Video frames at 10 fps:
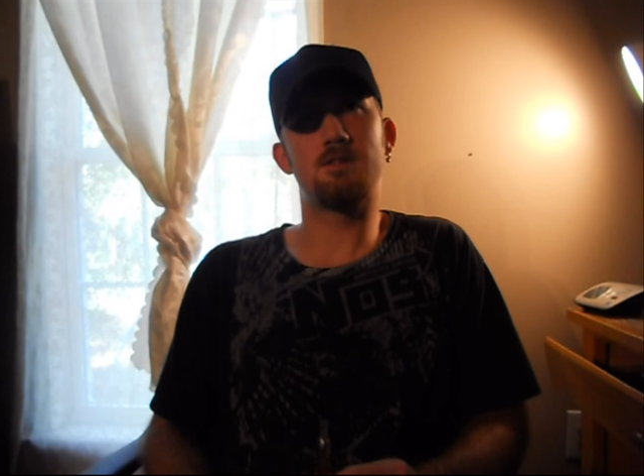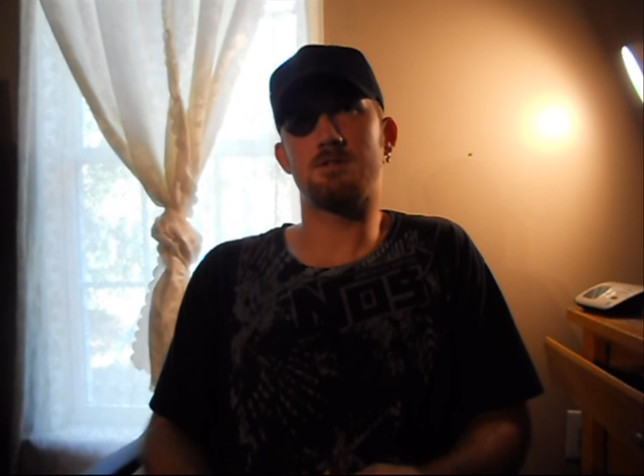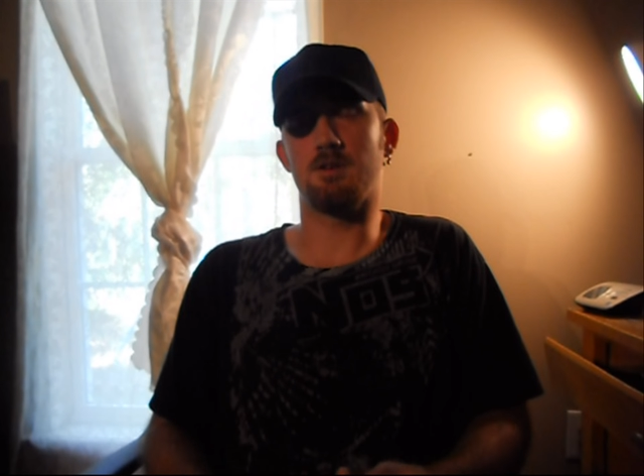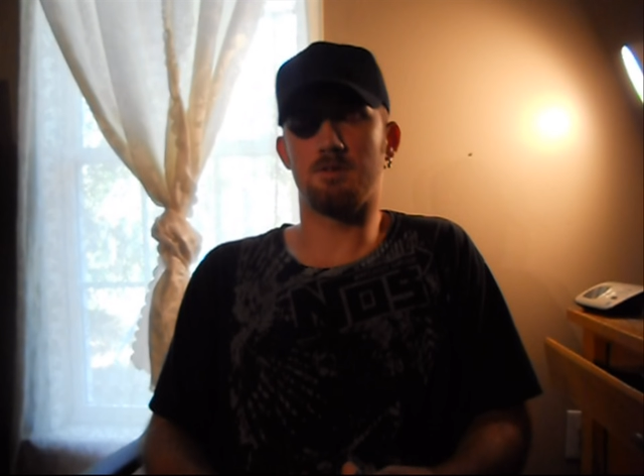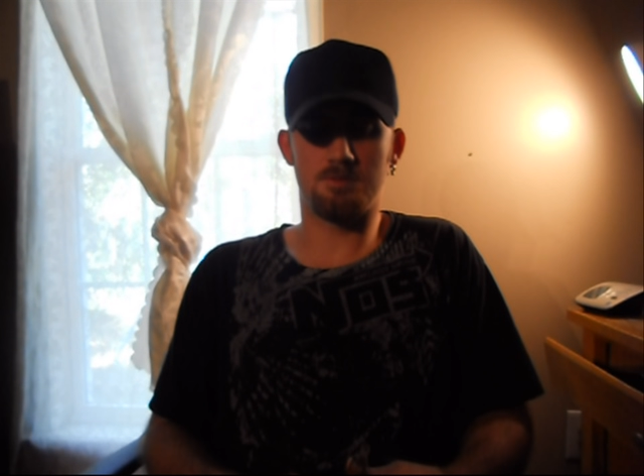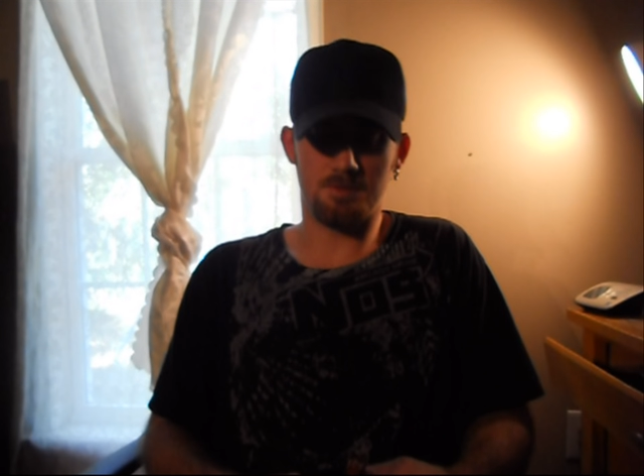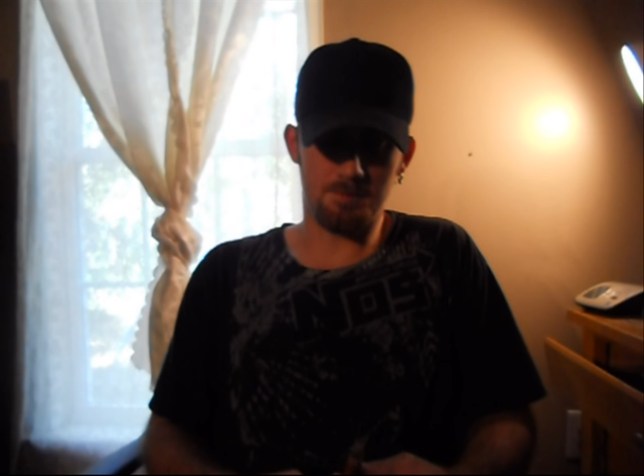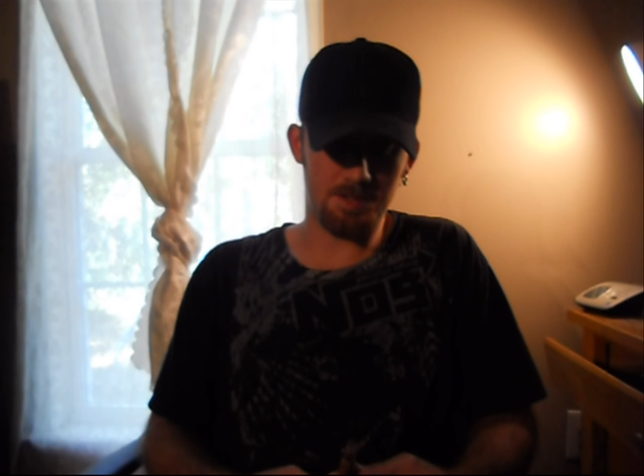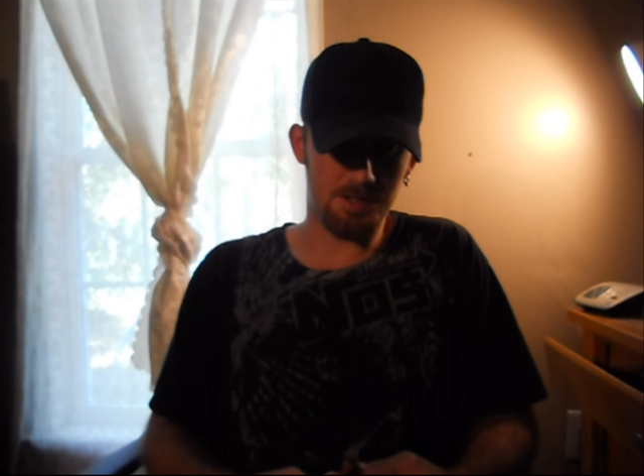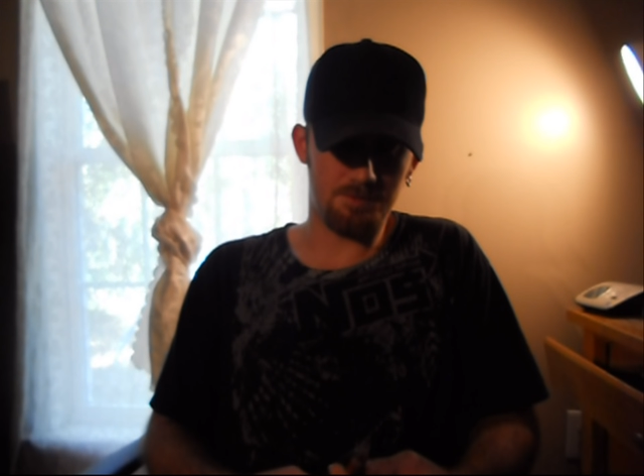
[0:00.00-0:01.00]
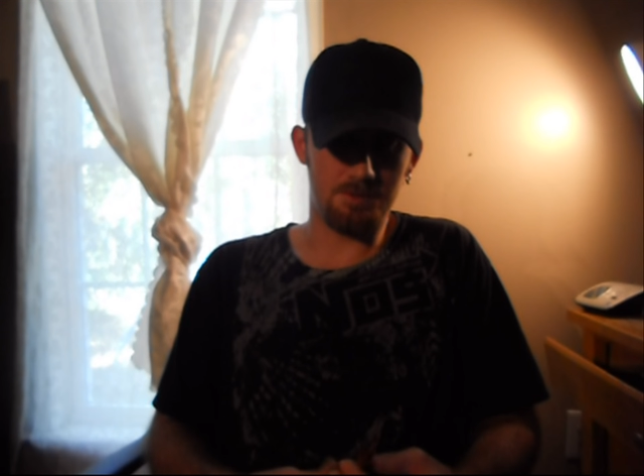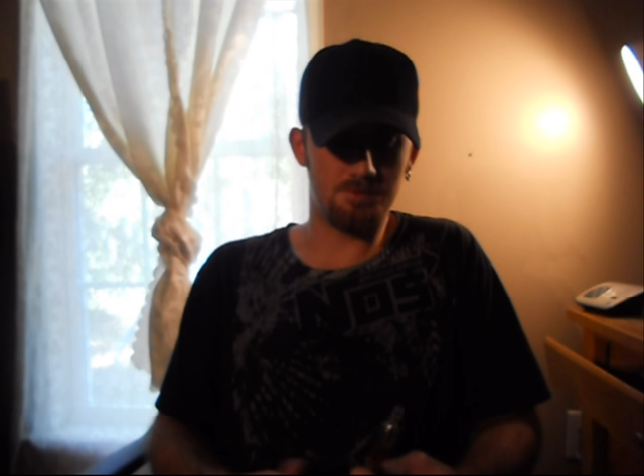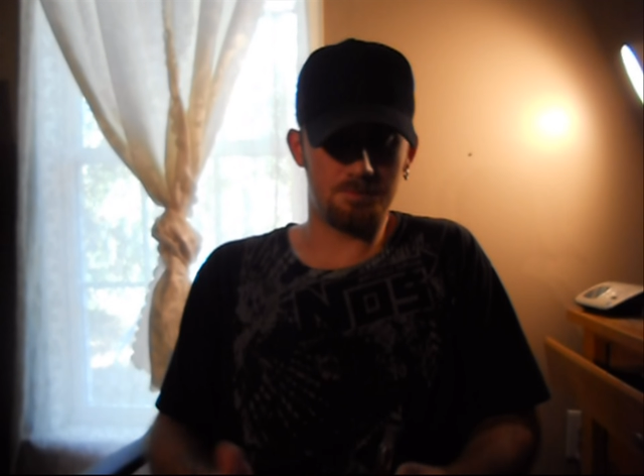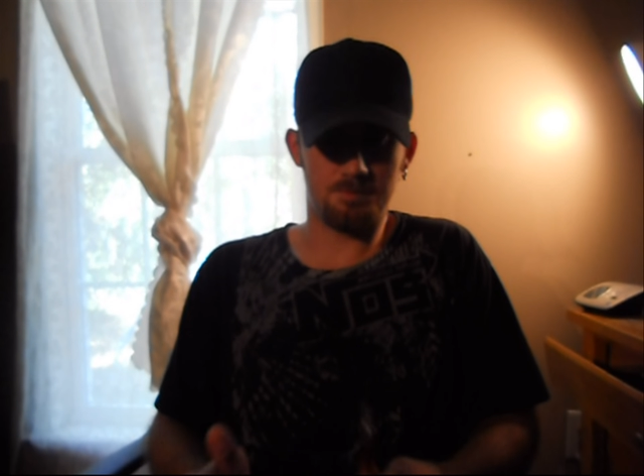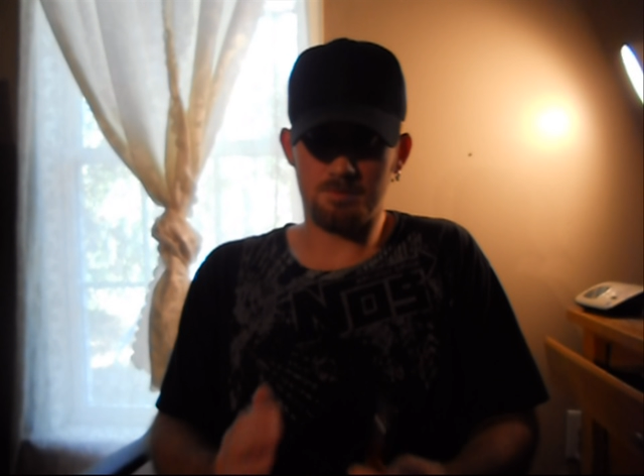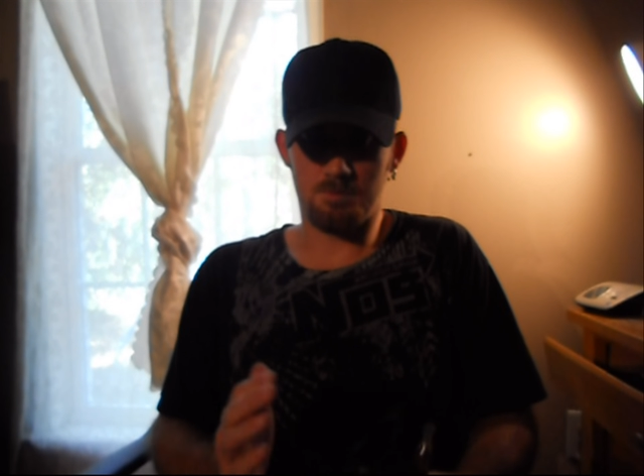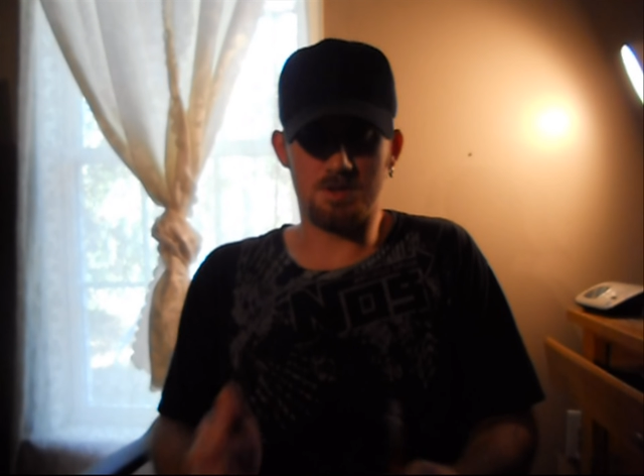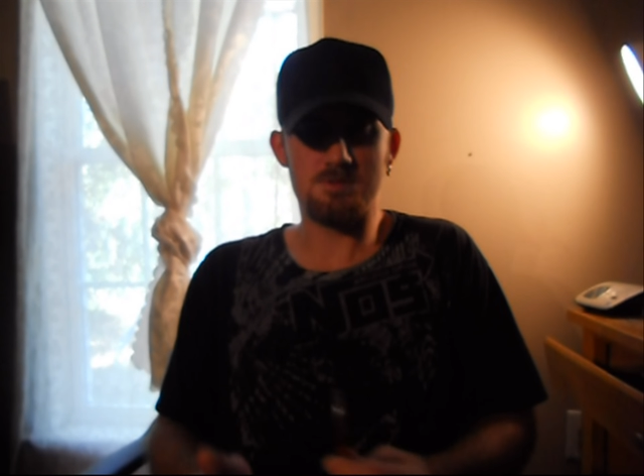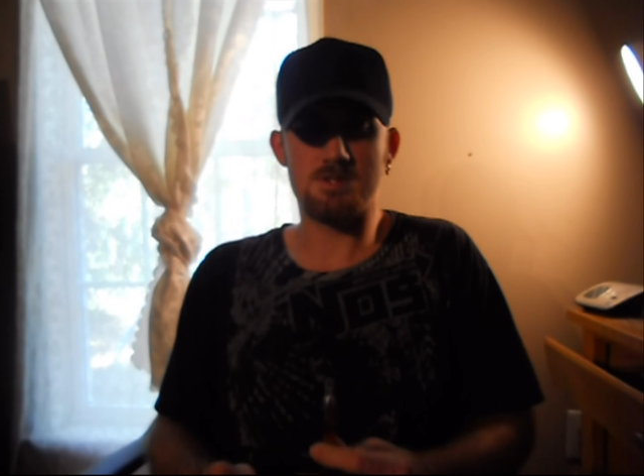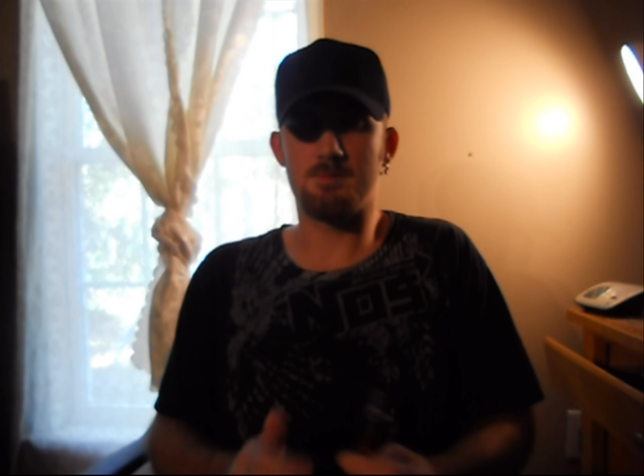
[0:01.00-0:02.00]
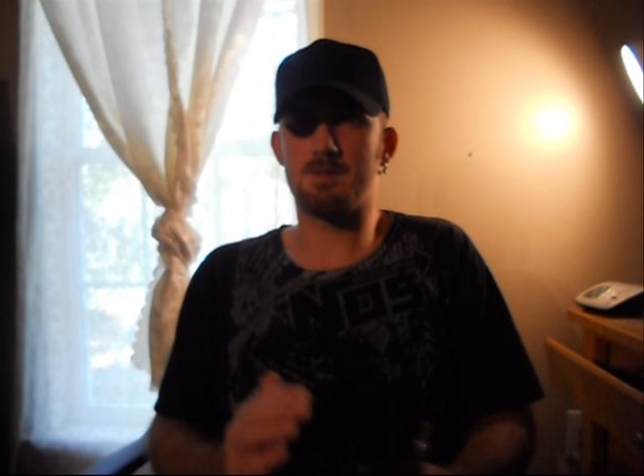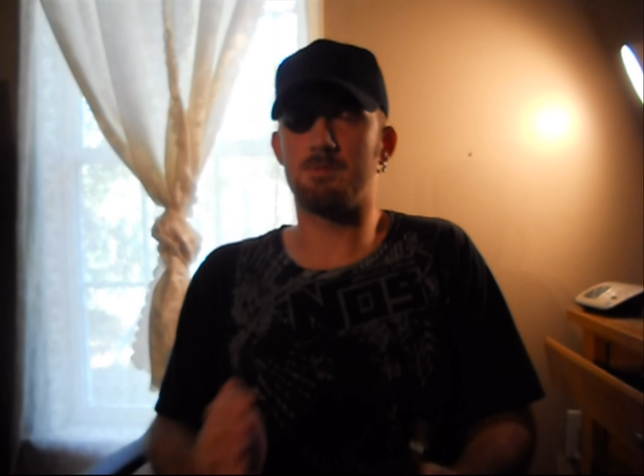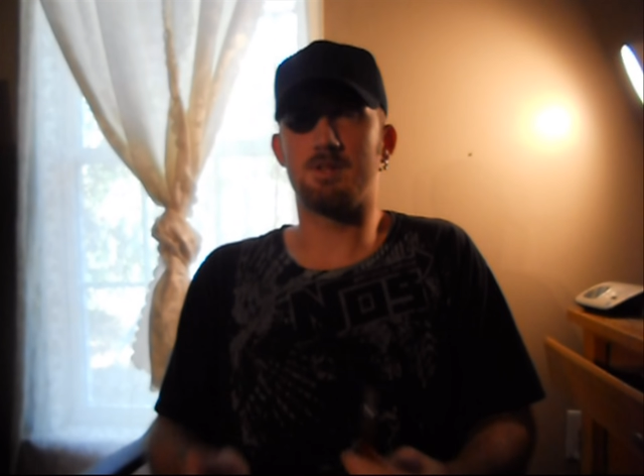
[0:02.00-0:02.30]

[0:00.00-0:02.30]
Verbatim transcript: So, I mean, if you want something